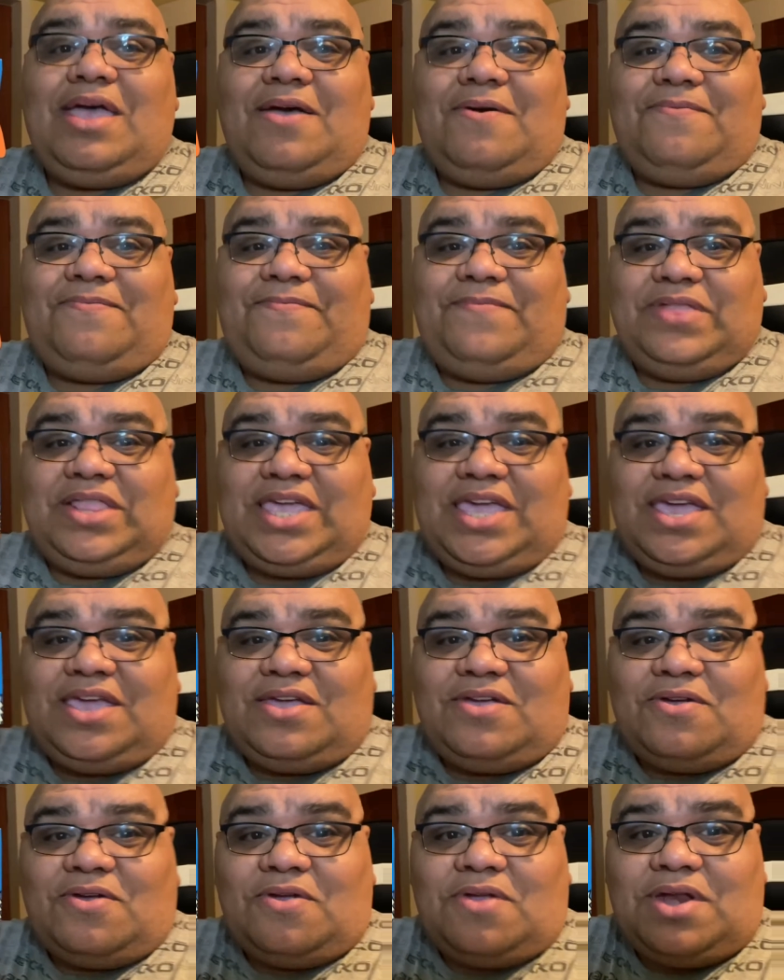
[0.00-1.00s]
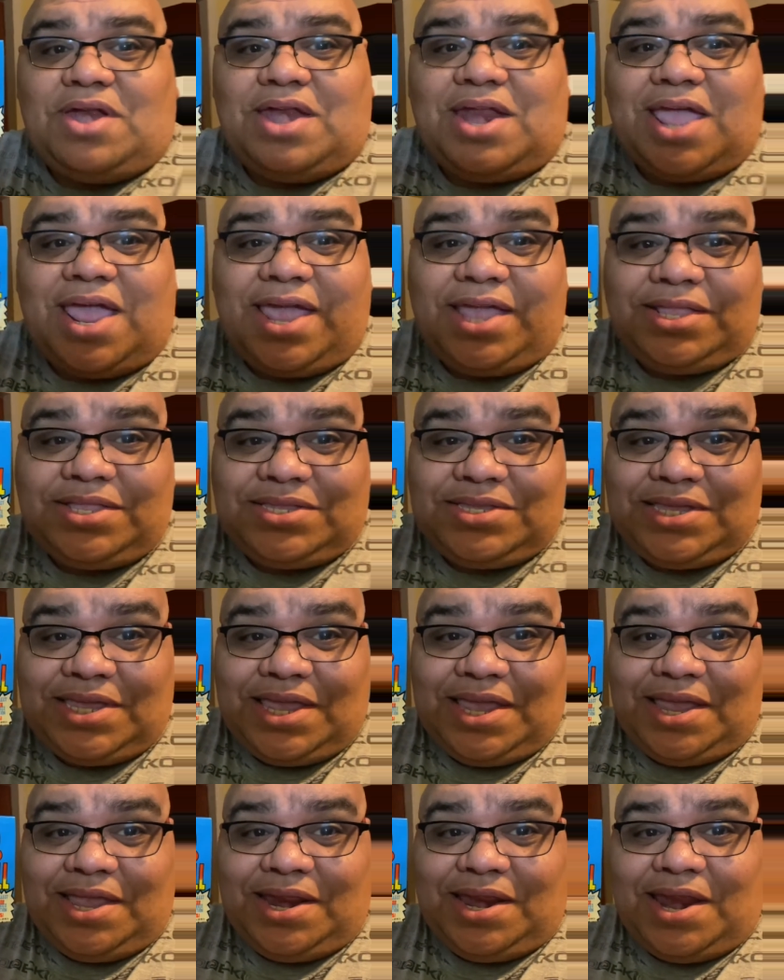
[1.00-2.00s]
Fleer
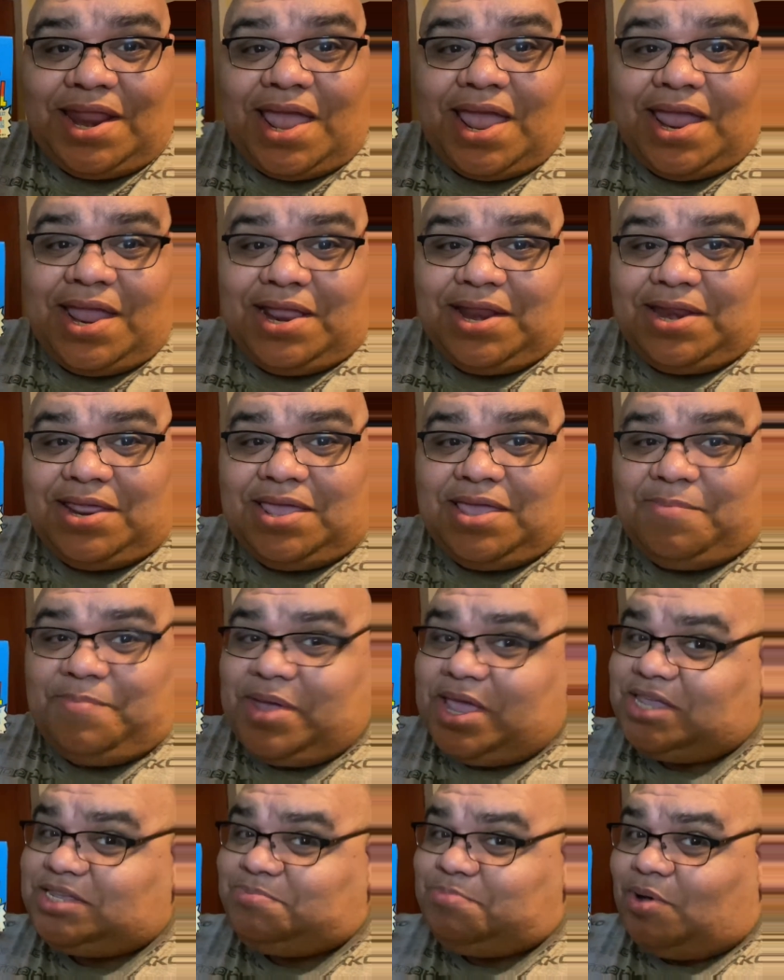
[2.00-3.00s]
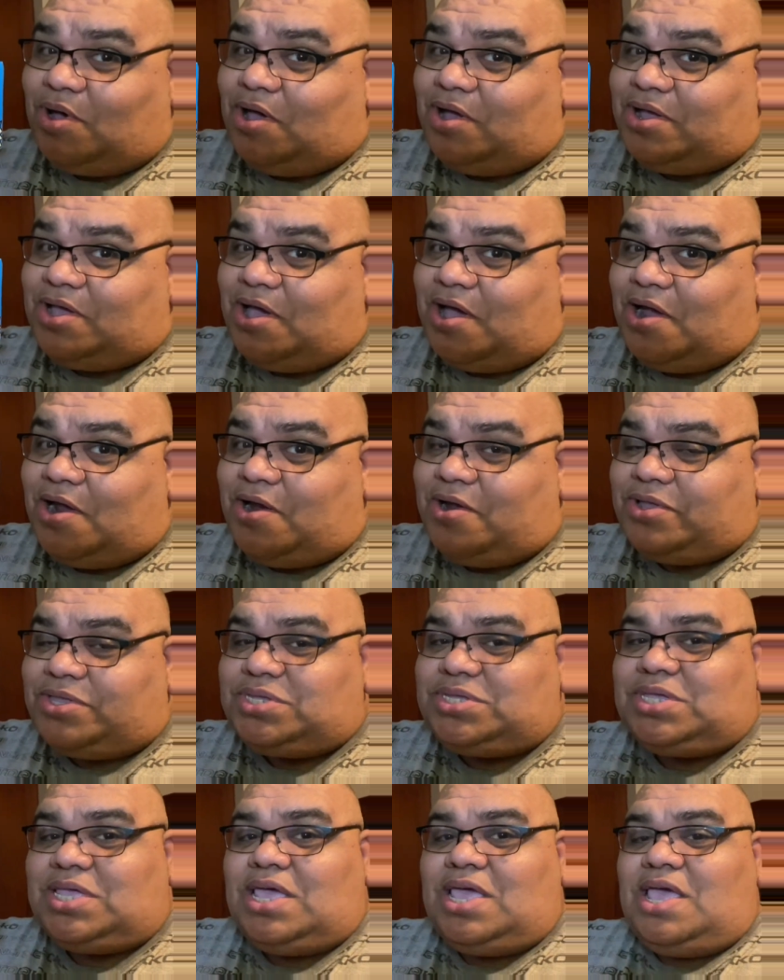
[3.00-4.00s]
nineteen ninety baseball
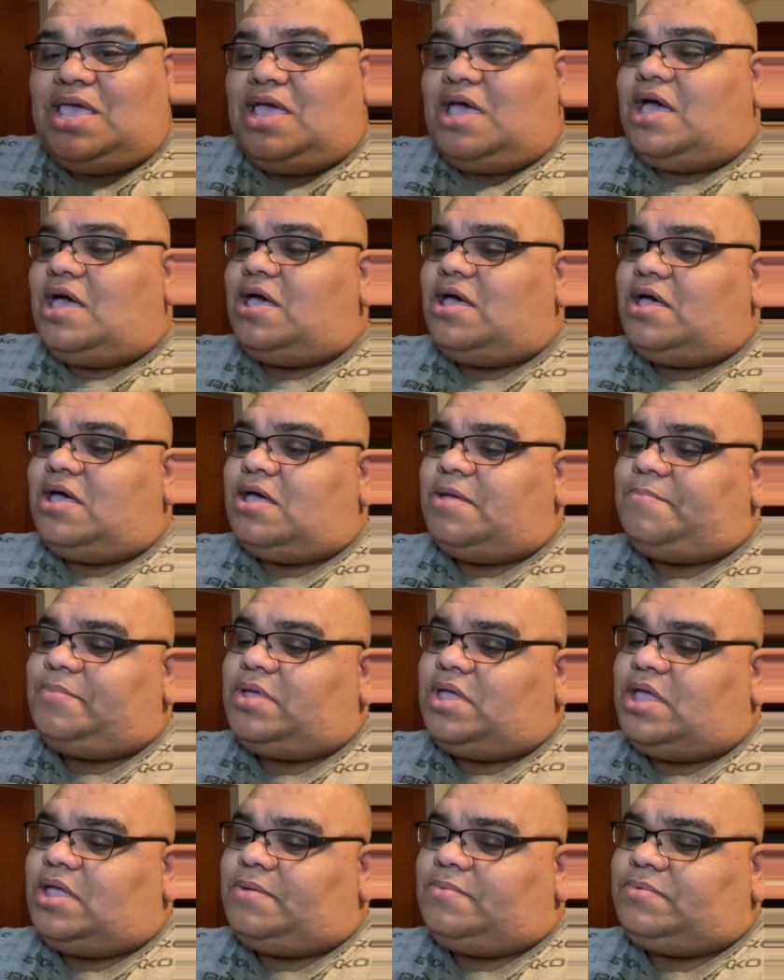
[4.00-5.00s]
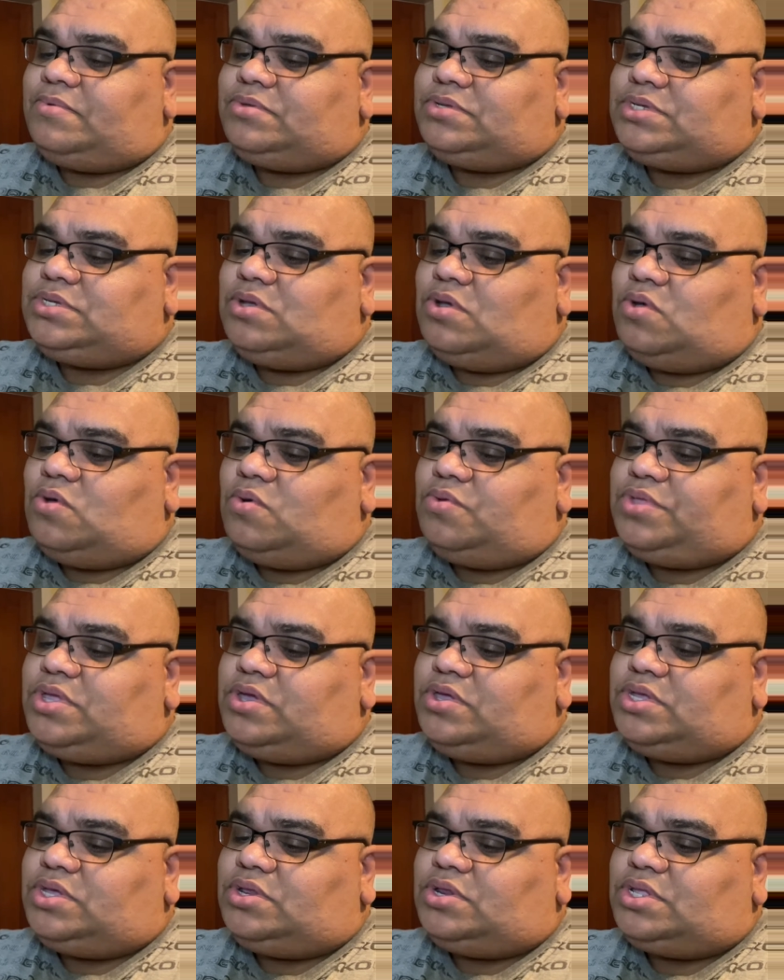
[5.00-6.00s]
cards. Um, so
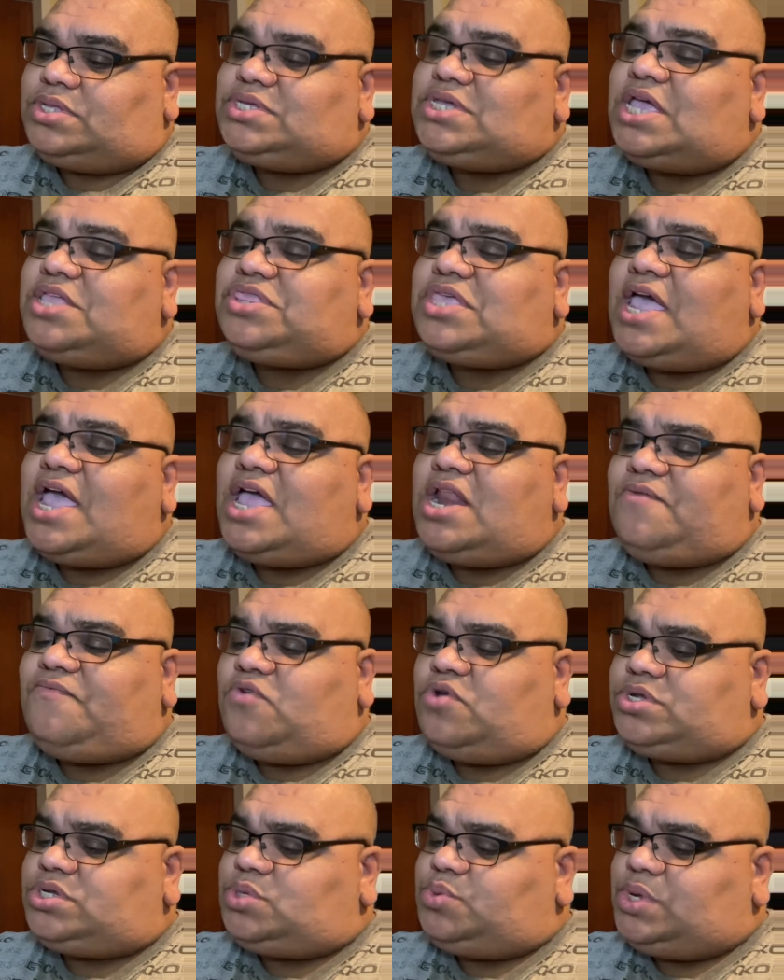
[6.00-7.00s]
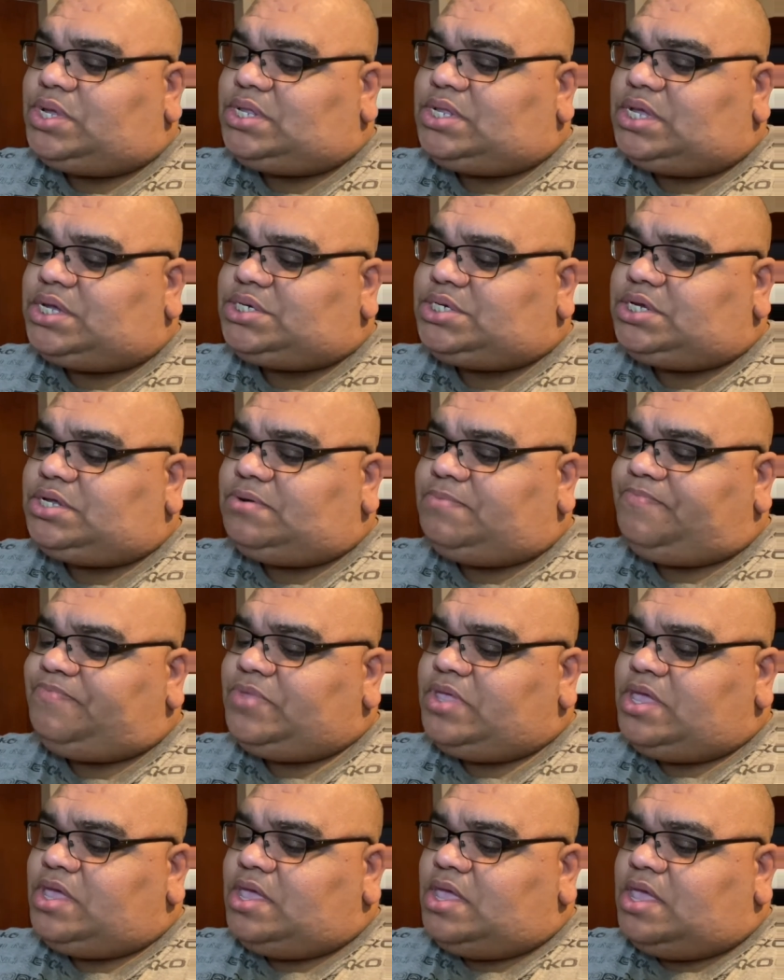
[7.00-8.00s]
these are the tenth anniversary edition,
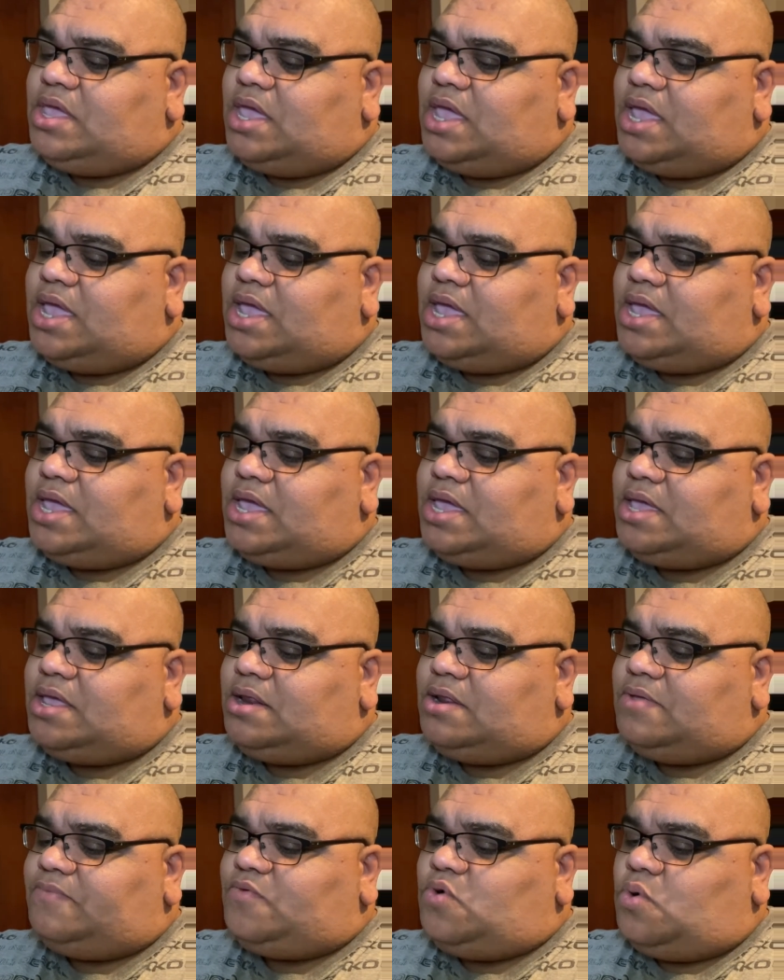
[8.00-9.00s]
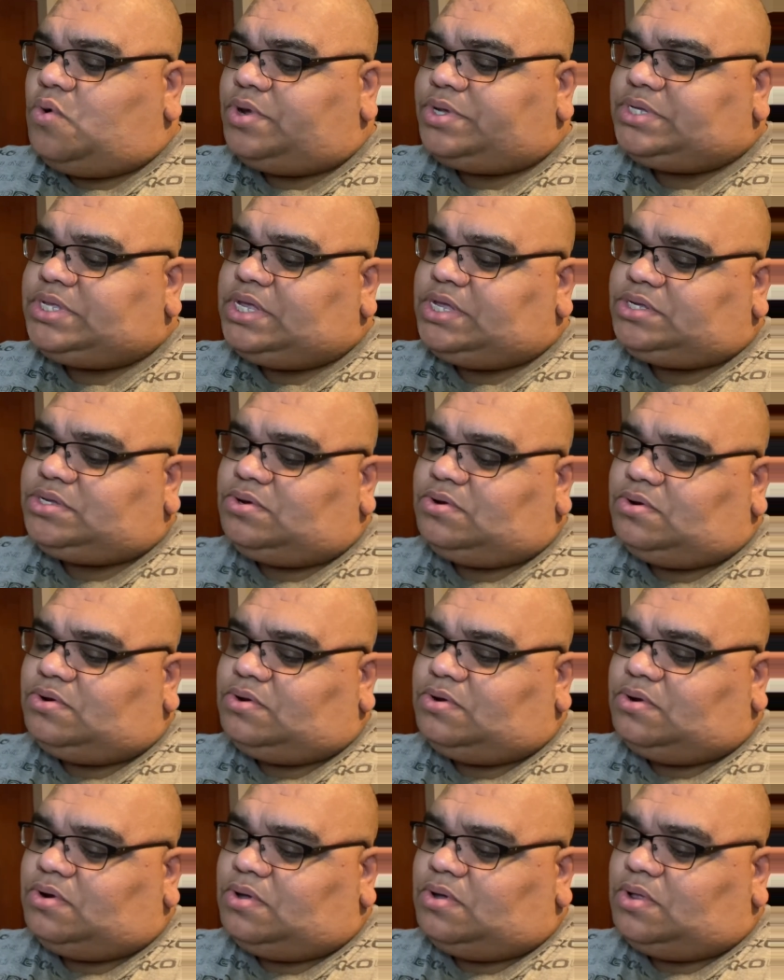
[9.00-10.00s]
and of course these
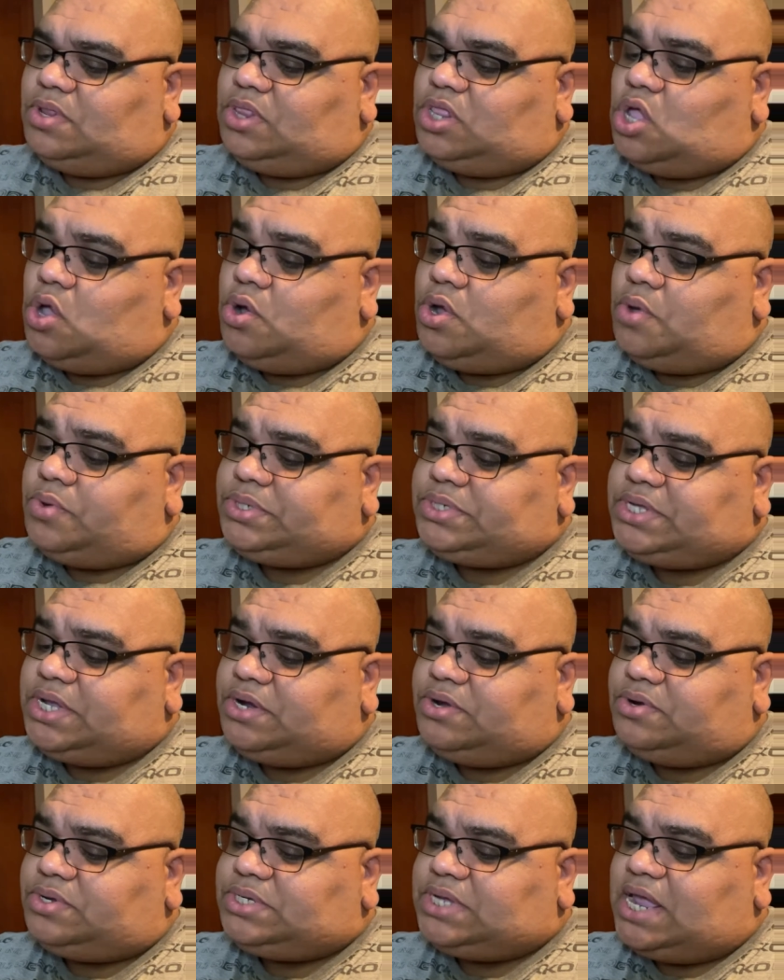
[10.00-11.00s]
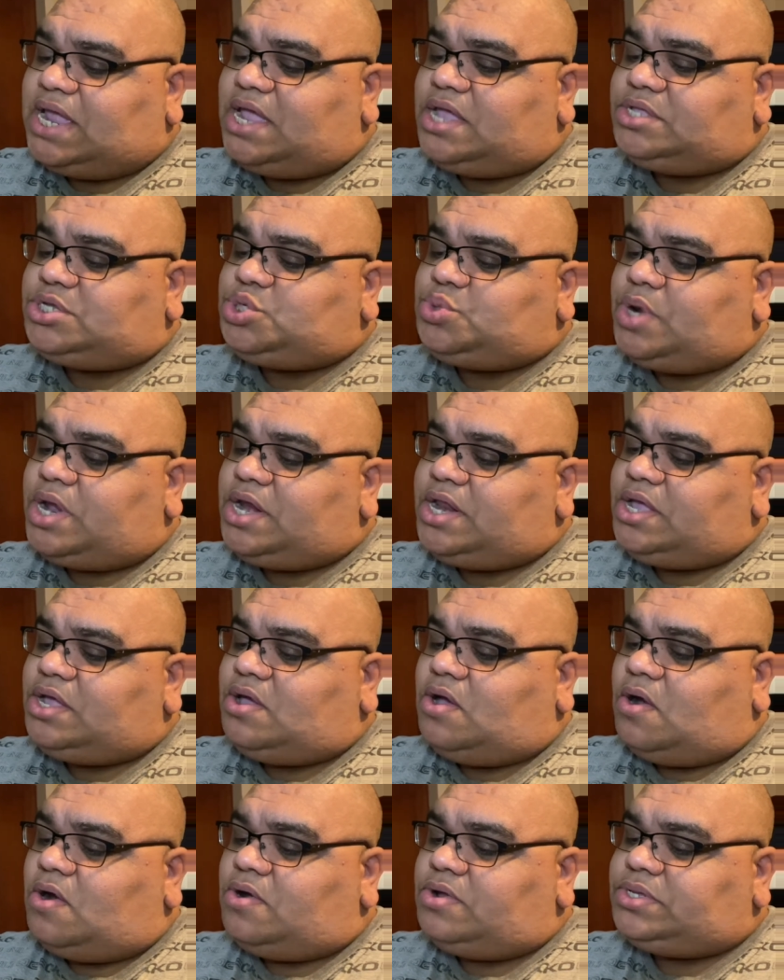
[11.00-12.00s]
are logo stickers and trading
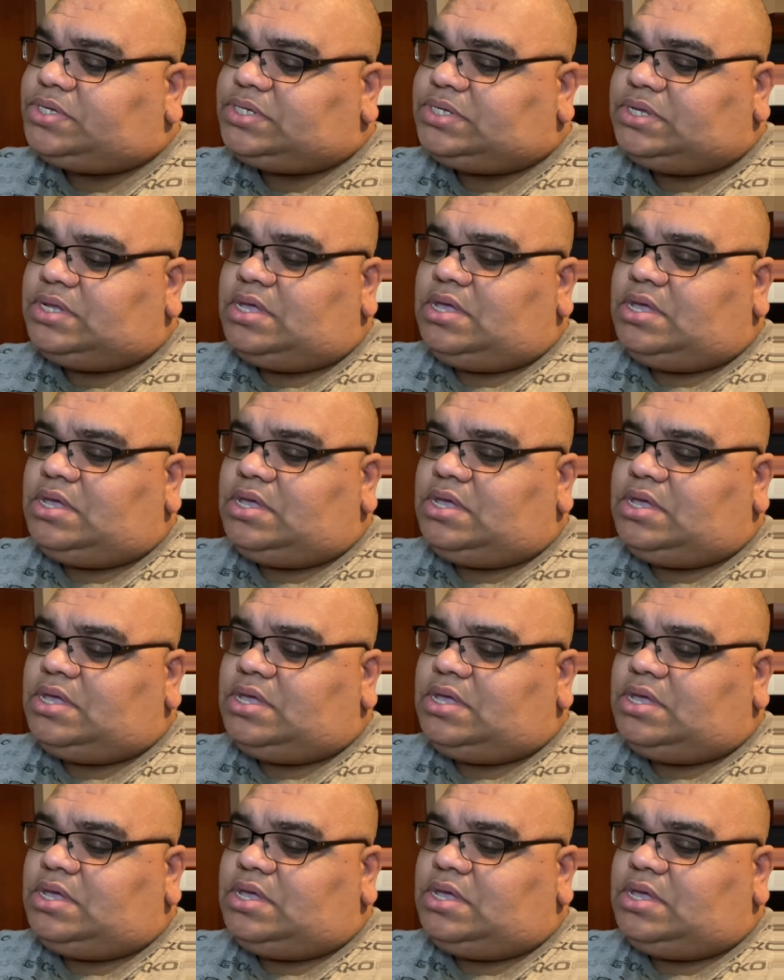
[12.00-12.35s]
cards.